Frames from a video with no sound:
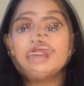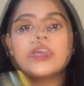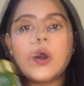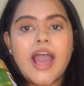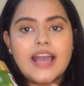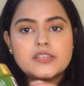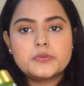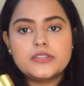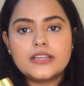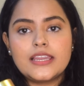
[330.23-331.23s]
Now as
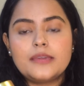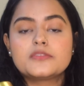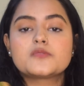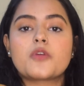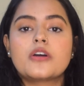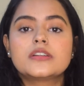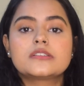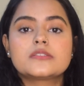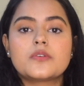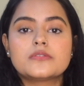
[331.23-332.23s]
per the claim, this
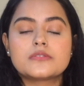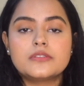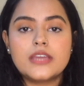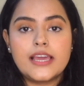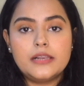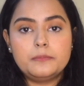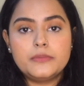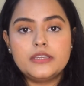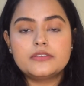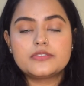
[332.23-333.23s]
product is also going to help
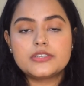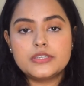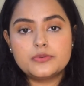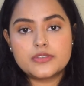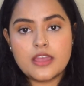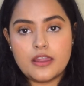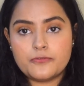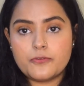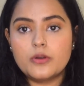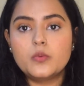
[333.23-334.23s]
me reduce hair
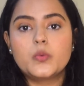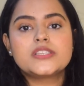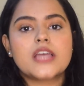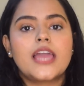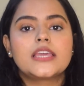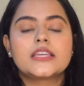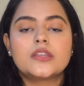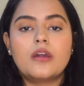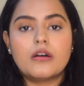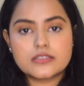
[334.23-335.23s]
fall, which I
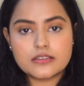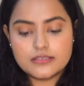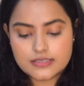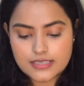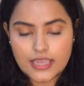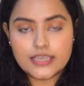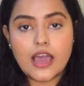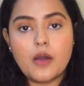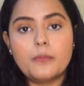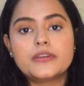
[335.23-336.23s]
cannot say
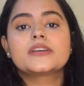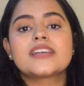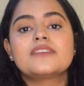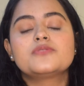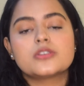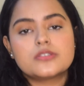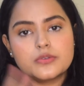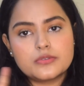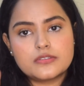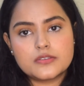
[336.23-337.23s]
now because I've just
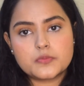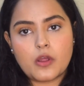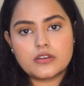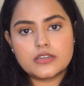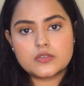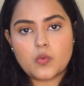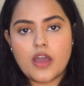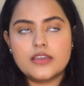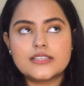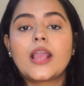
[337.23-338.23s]
used this product
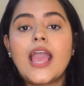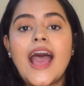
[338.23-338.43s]
twice, okay,